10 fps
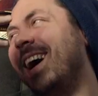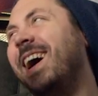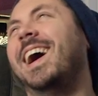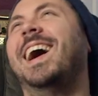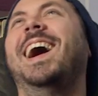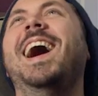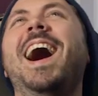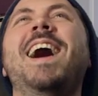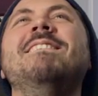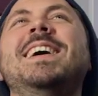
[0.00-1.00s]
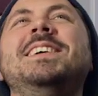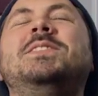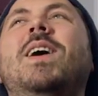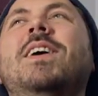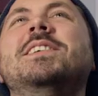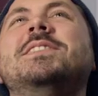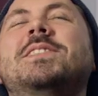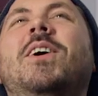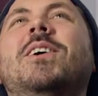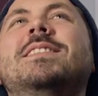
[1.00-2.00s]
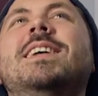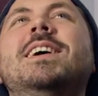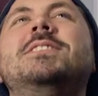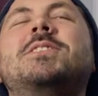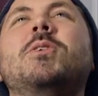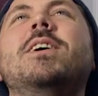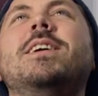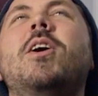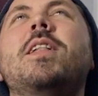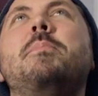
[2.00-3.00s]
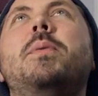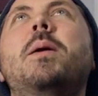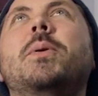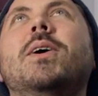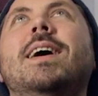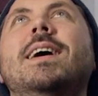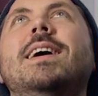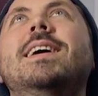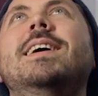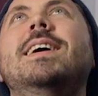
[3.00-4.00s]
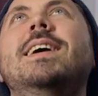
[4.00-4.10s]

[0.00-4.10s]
I'm like 12 years old. Screw it, go to the bumper.